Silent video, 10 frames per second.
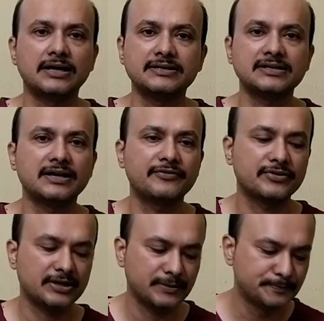easily
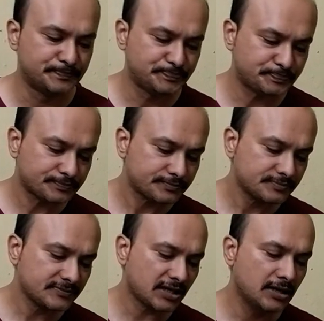understand everything.
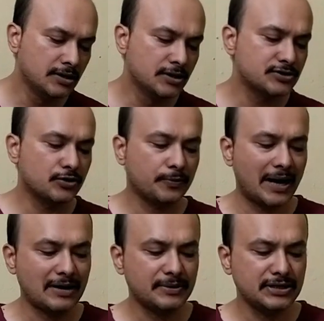
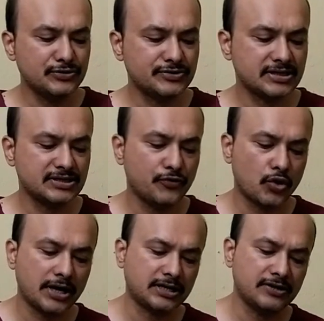So Bradbury
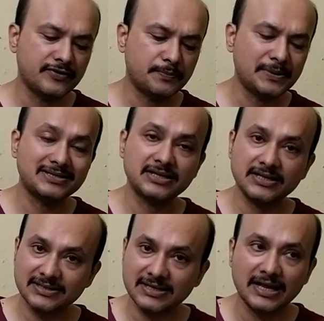uses evocative and
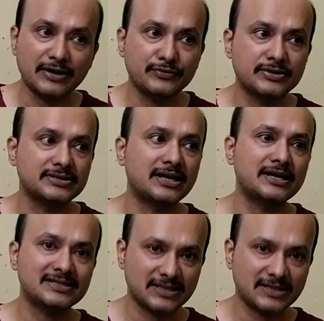picturesque language.